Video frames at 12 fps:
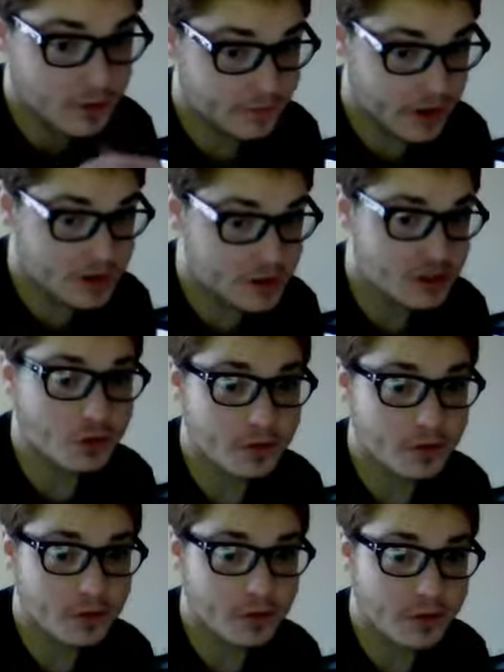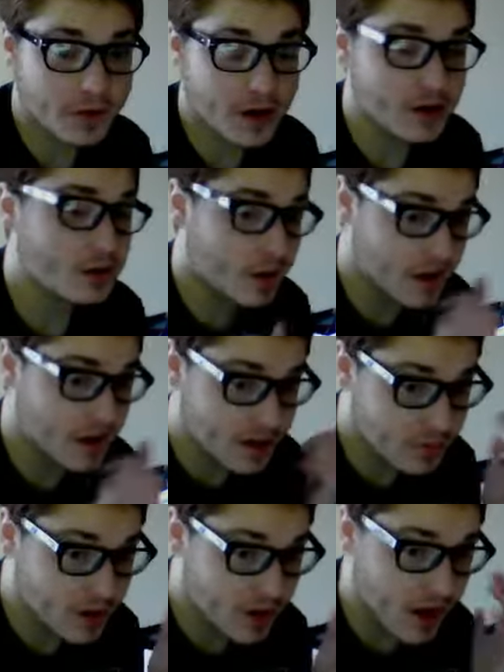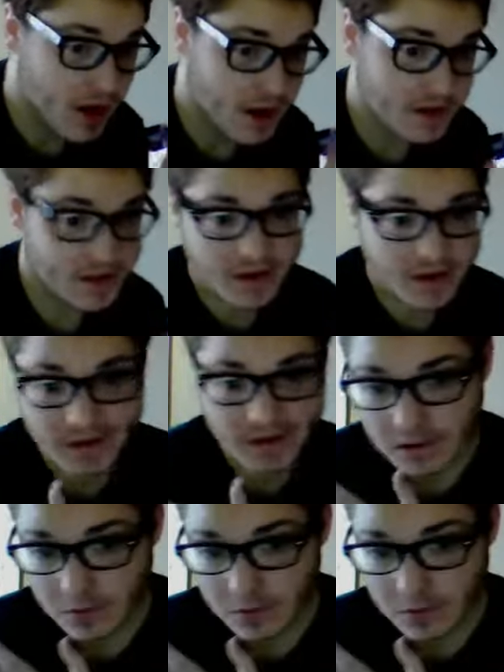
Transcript: fake story about a man named God and